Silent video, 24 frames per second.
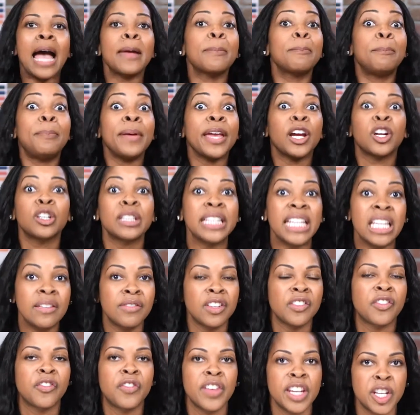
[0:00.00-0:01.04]
I barely
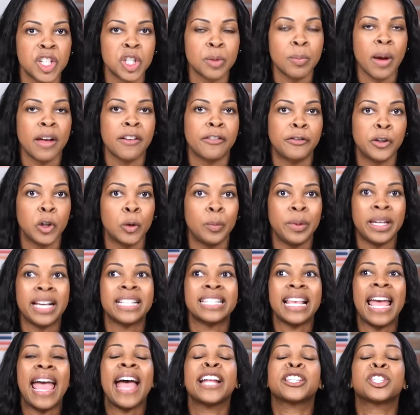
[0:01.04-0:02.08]
even finished my food
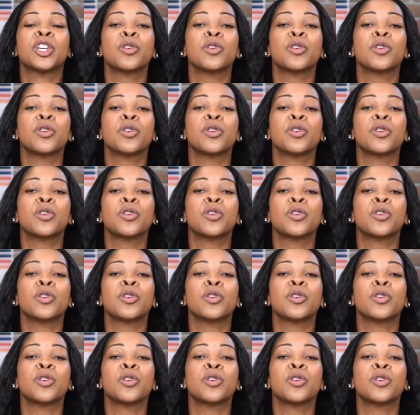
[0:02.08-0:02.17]
because I had